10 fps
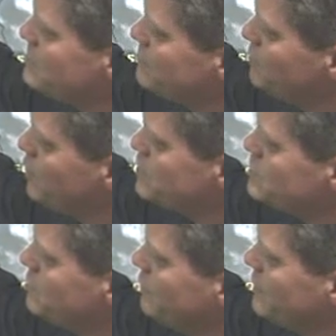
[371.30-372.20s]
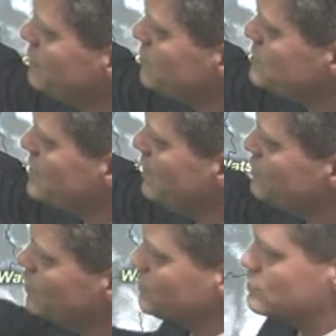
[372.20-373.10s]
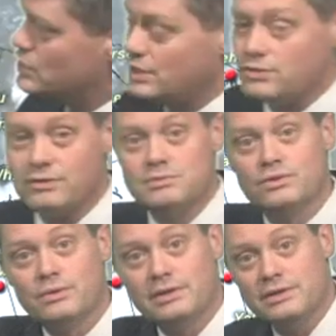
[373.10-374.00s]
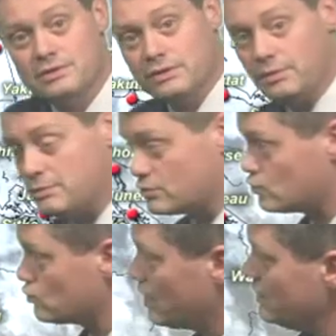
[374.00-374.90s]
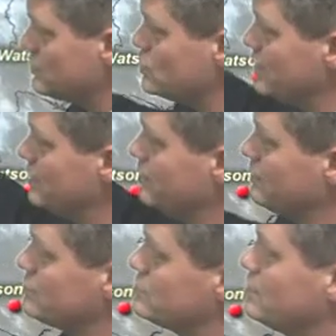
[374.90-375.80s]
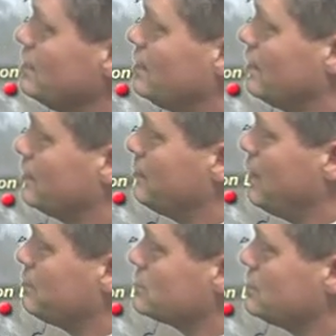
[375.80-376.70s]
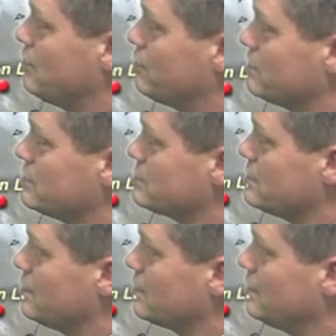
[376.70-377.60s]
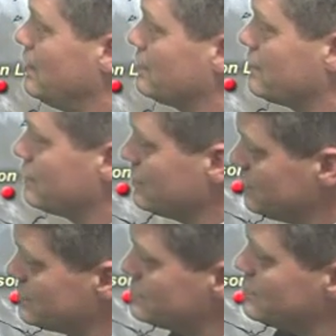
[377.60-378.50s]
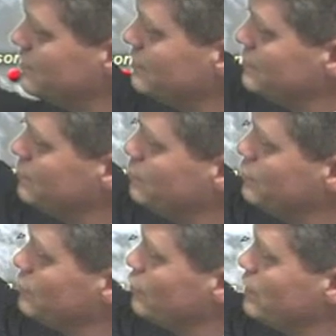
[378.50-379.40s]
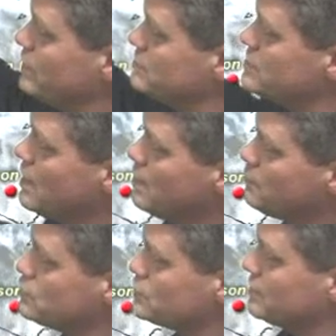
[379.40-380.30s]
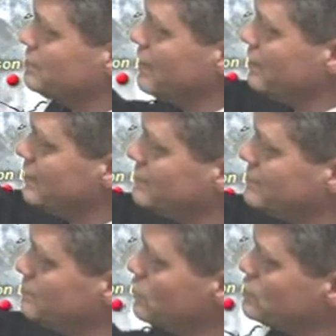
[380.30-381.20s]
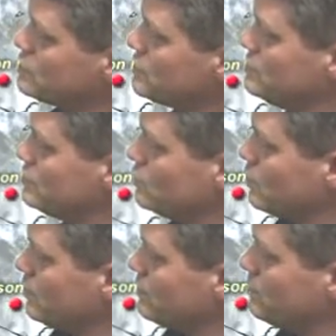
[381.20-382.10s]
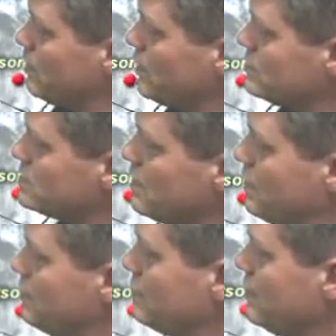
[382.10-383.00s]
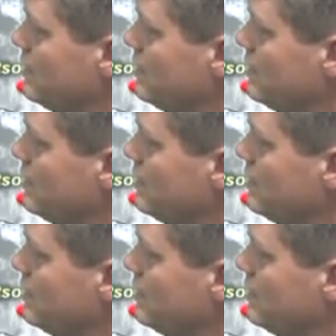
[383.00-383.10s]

of moisture moving in from south to north. The jet stream's doing this. You can almost draw the jet in on the map yourself with this cloud cover here. The southerly moving winds pushing a lot of that deep moisture into northern parts of